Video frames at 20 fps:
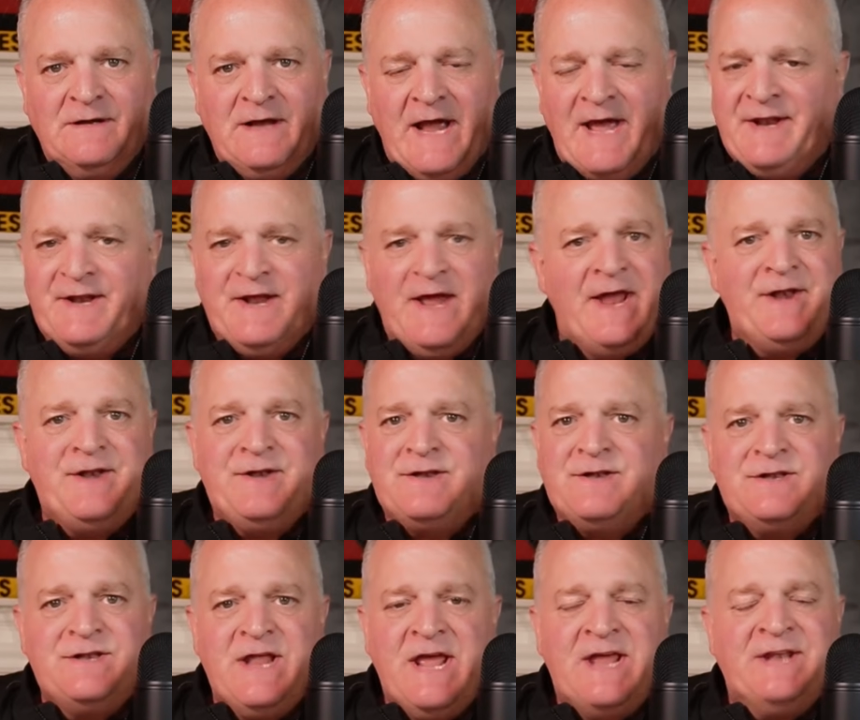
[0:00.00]
And
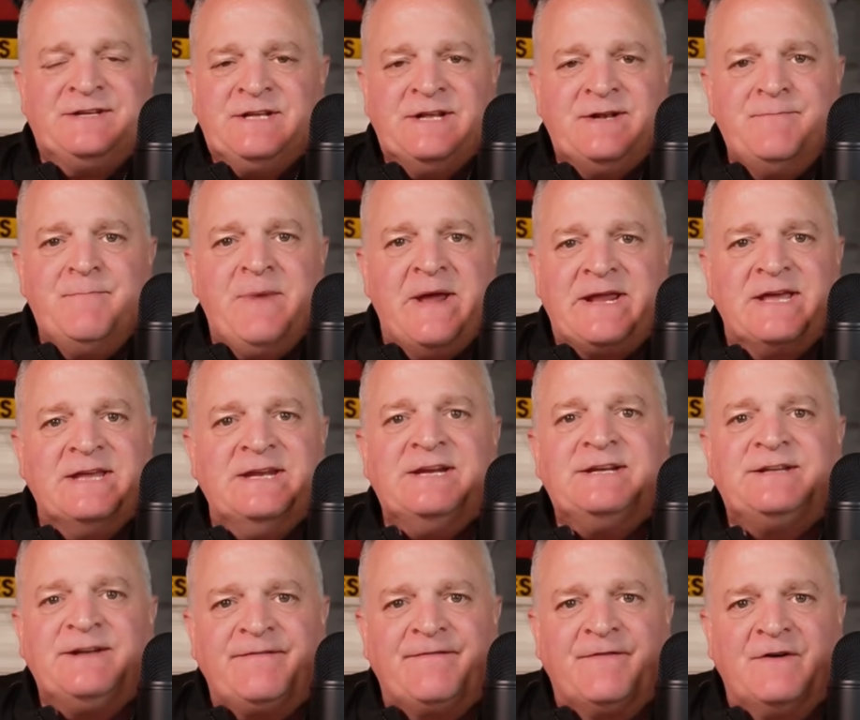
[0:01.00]
it didn't make any
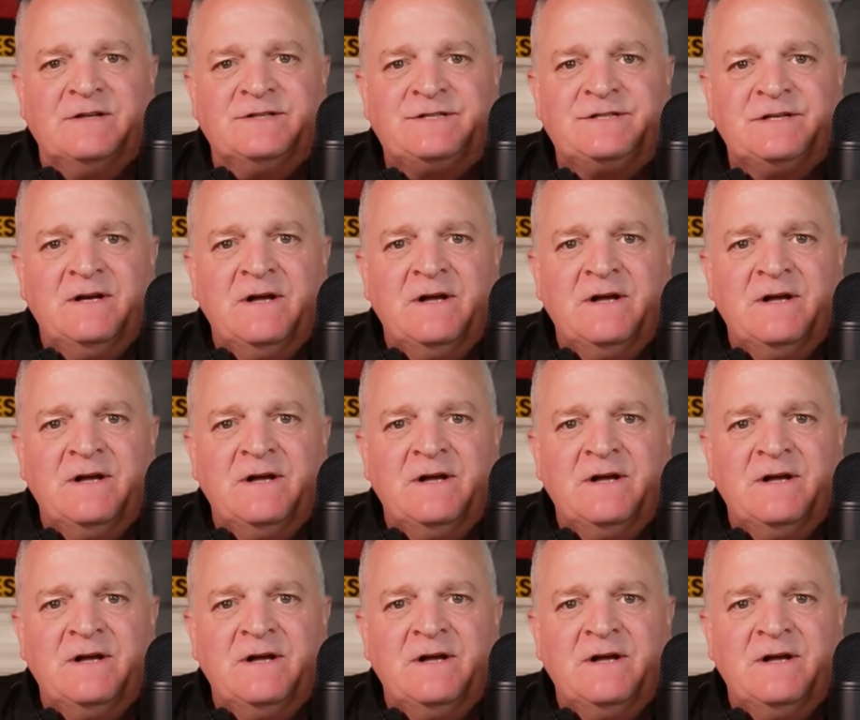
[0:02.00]
difference.